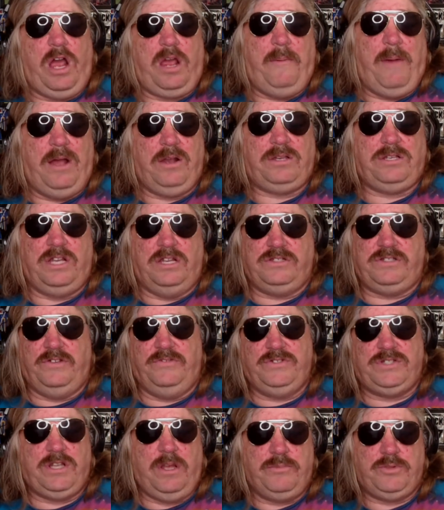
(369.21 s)
about sensitive
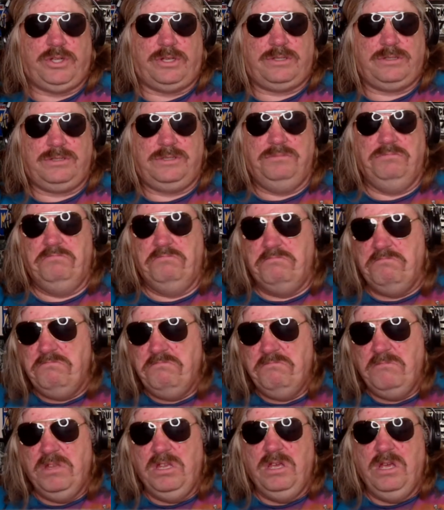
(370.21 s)
subjects.
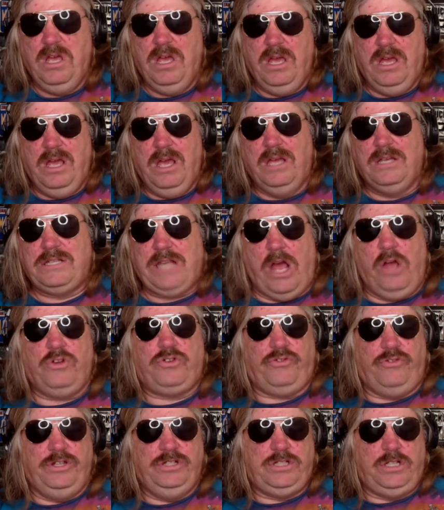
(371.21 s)
Sounds
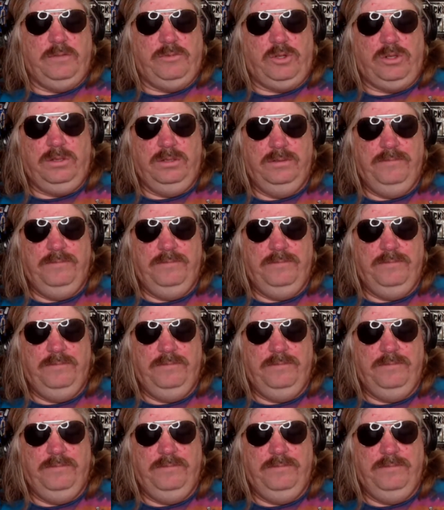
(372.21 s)
reasonable.